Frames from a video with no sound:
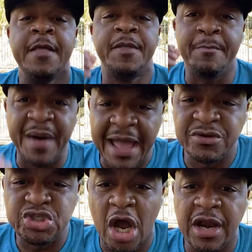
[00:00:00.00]
the
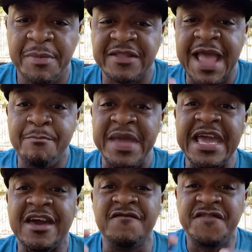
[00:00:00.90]
Bible's talking about that
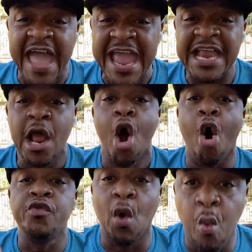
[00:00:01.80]
being conveyed
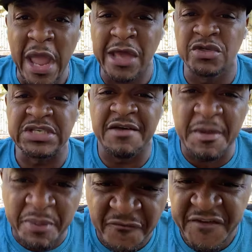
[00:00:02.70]
on the wheels of the
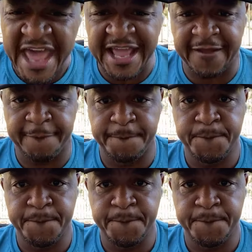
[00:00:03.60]
prophetic.